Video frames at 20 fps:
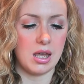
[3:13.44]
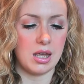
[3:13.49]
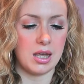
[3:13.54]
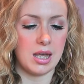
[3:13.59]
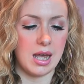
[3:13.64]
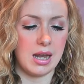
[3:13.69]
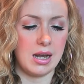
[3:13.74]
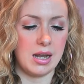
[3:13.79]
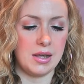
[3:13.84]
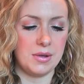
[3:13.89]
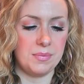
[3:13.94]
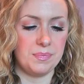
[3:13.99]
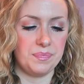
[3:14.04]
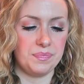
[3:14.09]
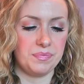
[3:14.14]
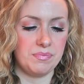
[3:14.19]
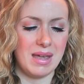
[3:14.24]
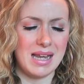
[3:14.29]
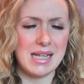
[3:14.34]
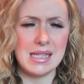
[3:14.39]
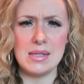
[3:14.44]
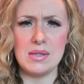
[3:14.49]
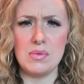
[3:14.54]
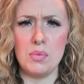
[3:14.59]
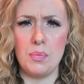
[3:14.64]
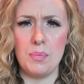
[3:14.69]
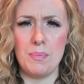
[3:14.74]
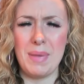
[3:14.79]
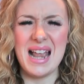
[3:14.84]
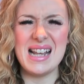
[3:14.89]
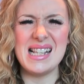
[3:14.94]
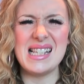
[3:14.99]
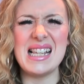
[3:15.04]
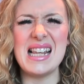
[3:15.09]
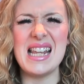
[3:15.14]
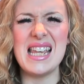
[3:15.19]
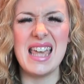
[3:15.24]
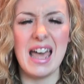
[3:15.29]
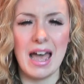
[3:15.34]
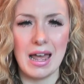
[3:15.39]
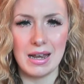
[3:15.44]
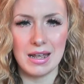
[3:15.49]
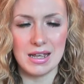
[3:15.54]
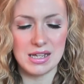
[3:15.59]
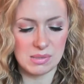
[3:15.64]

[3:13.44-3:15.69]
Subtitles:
colour. Pencil? Pencil-y colour.